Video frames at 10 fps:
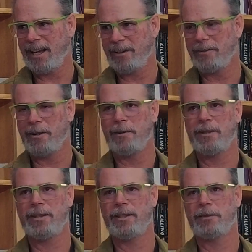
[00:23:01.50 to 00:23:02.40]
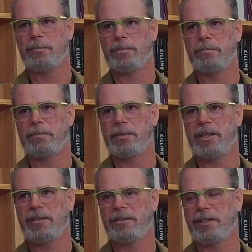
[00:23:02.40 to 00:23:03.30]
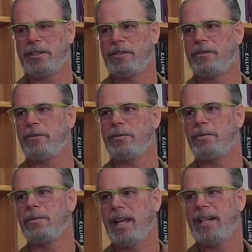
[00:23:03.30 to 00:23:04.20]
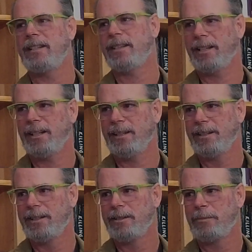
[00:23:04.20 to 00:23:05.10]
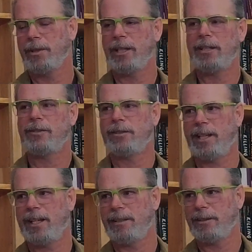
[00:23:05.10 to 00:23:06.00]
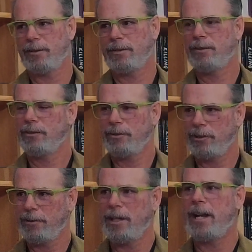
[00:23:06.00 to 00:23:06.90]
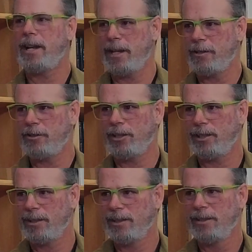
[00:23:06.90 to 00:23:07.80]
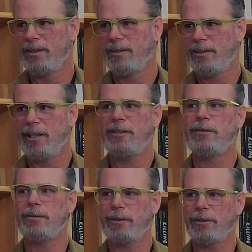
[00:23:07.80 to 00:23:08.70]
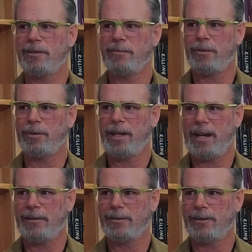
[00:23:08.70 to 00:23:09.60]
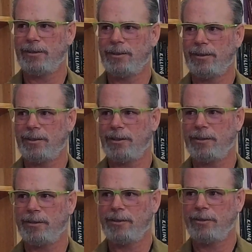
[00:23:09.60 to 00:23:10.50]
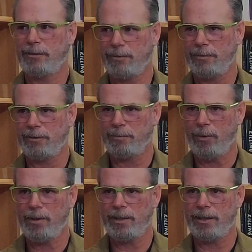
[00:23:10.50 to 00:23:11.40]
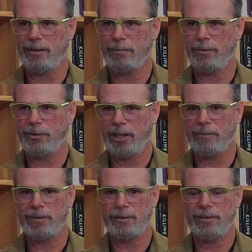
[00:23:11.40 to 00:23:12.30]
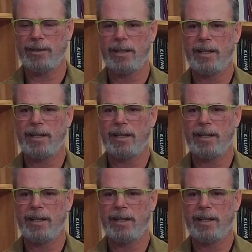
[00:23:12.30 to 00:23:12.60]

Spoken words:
I don't know that this is going to do anything. But like you're saying, this took a lot of energy to get 2/3 of both houses to support this, both chambers,